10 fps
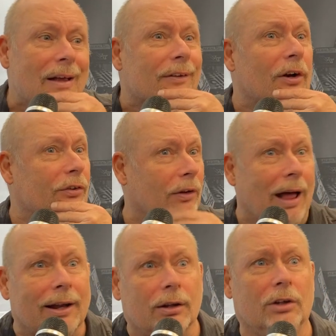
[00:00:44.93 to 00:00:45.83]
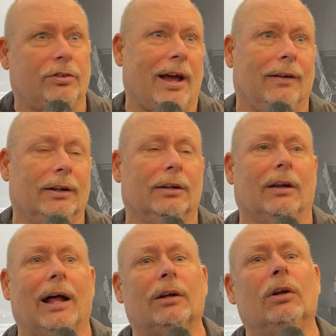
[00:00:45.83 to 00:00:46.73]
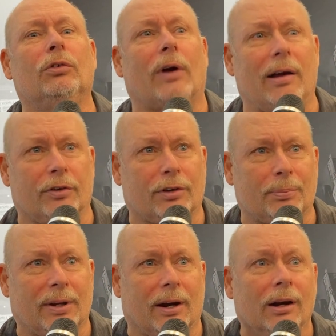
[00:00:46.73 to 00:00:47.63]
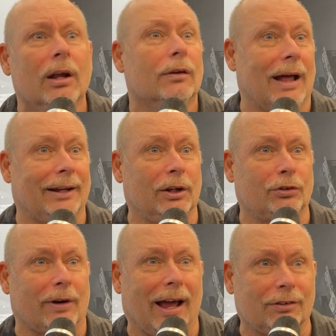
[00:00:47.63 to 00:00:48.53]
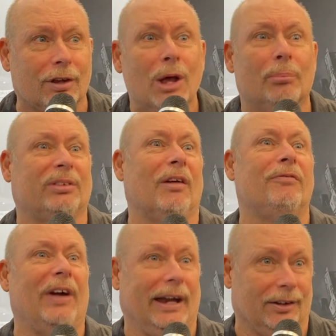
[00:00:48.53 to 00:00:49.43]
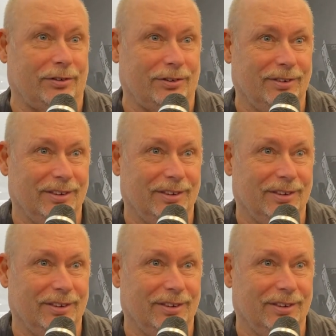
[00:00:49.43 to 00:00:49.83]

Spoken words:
There's a lot of good talent, a lot of good drivers up there, a lot of good tracks, but the fans.